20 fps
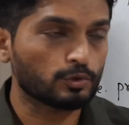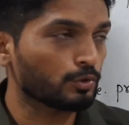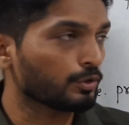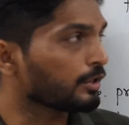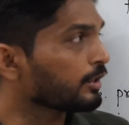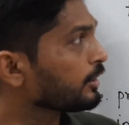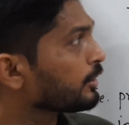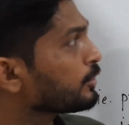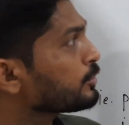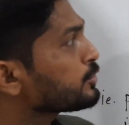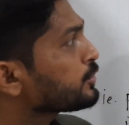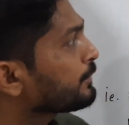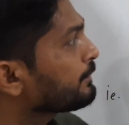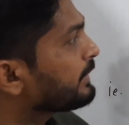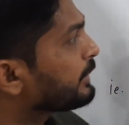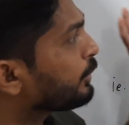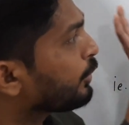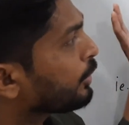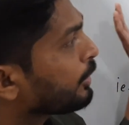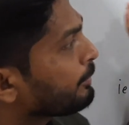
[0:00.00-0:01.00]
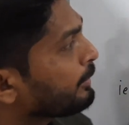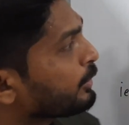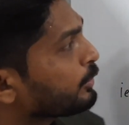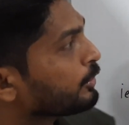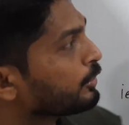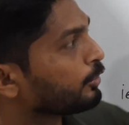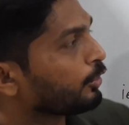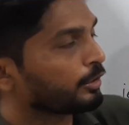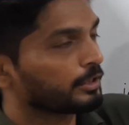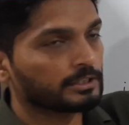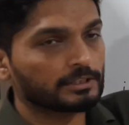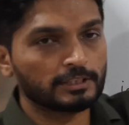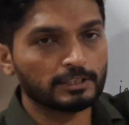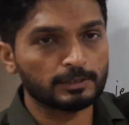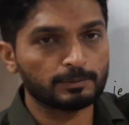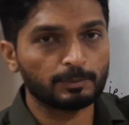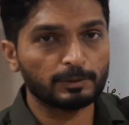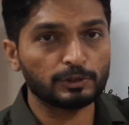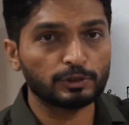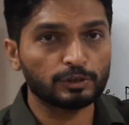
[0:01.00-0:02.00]
So here also we talk about the Lorentz
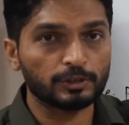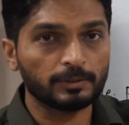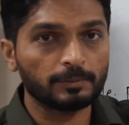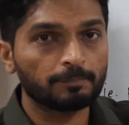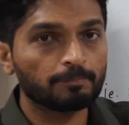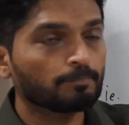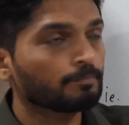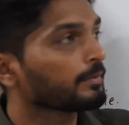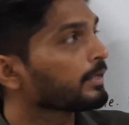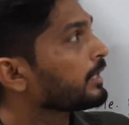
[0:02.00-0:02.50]
expansion.